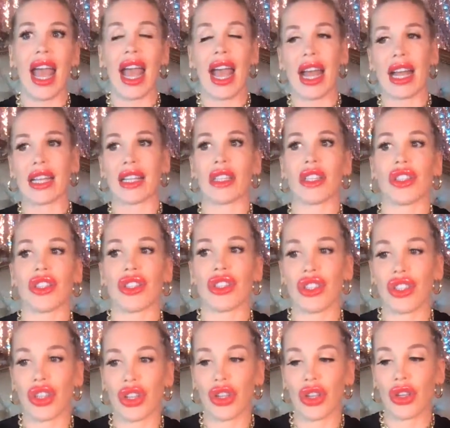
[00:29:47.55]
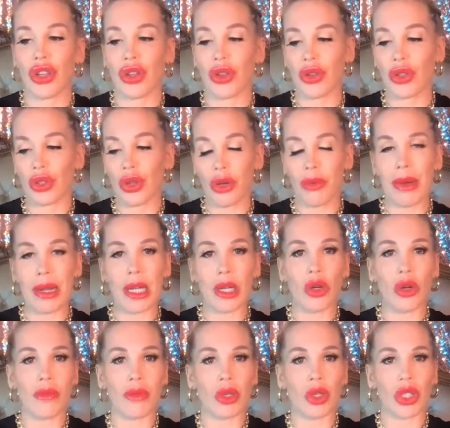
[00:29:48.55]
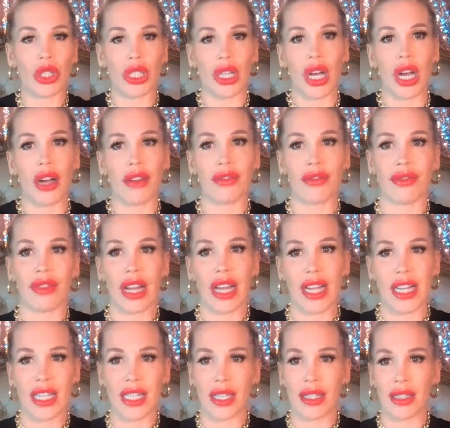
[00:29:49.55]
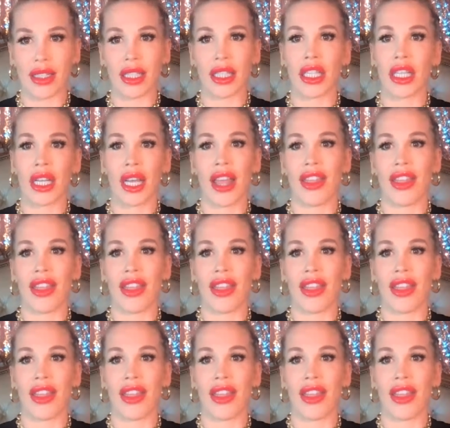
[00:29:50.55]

and to talk about normal stuff and